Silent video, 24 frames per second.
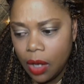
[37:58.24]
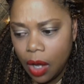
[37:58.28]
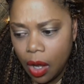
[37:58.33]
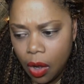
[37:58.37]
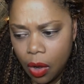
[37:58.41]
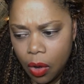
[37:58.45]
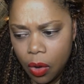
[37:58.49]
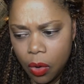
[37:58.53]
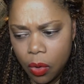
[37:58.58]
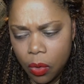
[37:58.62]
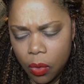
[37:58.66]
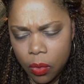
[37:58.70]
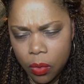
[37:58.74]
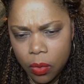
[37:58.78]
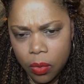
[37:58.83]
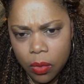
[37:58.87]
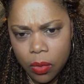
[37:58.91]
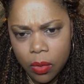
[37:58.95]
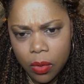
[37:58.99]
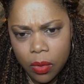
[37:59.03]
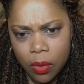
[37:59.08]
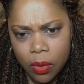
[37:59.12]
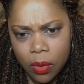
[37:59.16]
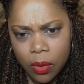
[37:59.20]
oh,
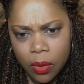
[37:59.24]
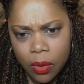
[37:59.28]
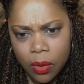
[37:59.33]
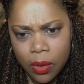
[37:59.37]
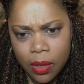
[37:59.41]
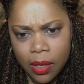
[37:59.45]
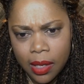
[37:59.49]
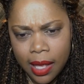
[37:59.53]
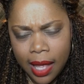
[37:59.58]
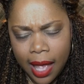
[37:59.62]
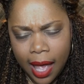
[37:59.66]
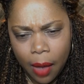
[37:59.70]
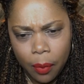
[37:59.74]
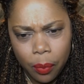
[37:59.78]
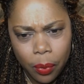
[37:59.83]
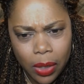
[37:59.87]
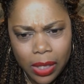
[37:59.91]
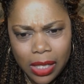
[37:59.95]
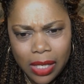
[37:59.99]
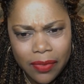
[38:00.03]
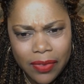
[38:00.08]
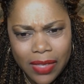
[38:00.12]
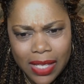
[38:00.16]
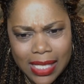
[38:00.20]
I
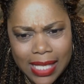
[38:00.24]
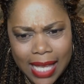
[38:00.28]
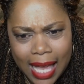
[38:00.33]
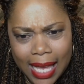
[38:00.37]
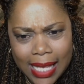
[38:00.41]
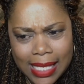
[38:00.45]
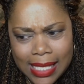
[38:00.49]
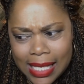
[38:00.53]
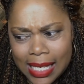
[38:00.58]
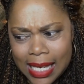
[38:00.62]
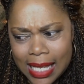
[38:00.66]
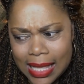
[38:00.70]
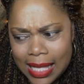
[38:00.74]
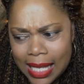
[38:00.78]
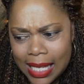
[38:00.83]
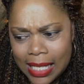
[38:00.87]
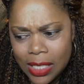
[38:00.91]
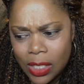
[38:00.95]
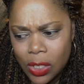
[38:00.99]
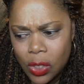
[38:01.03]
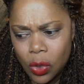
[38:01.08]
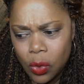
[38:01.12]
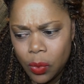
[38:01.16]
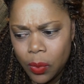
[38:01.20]
wonder if this has anything
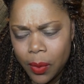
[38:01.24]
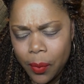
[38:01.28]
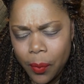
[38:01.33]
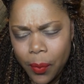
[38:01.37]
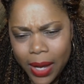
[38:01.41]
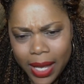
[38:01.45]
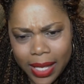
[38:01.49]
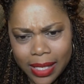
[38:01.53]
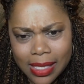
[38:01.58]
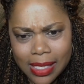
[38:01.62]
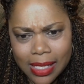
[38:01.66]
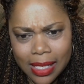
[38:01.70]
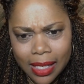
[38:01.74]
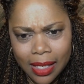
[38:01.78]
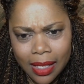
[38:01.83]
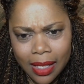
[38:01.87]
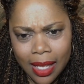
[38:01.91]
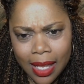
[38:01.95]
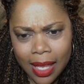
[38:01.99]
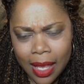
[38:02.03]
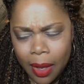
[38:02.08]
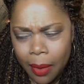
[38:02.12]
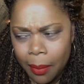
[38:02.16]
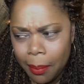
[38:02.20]
to do with Winston.
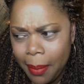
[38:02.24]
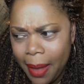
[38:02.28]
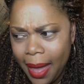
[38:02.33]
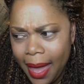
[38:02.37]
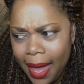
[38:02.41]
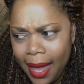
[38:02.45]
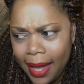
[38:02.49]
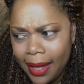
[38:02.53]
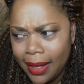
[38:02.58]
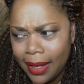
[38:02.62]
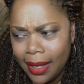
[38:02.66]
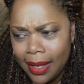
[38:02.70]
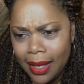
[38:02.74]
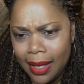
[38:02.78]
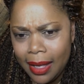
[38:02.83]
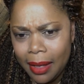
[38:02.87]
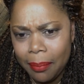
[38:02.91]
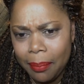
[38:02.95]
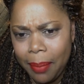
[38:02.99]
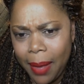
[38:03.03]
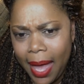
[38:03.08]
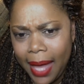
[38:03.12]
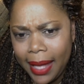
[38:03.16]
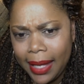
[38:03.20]
Back
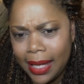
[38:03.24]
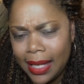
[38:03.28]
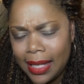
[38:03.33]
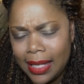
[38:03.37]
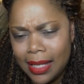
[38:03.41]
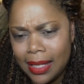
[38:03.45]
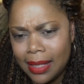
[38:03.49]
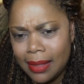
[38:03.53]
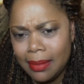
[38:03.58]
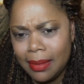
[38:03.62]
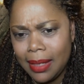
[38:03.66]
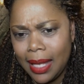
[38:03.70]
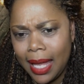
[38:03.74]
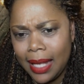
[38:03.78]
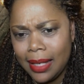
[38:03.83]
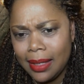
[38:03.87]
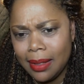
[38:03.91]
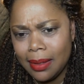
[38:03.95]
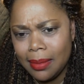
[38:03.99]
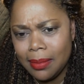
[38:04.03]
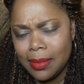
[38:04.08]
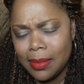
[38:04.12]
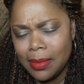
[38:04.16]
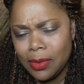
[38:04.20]
back at the
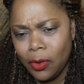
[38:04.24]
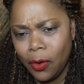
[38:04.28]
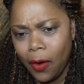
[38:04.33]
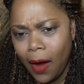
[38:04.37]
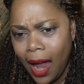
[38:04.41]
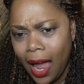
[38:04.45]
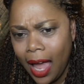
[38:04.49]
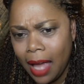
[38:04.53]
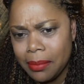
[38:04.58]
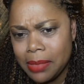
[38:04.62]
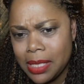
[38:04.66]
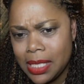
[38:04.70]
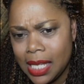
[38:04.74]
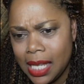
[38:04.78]
at the crime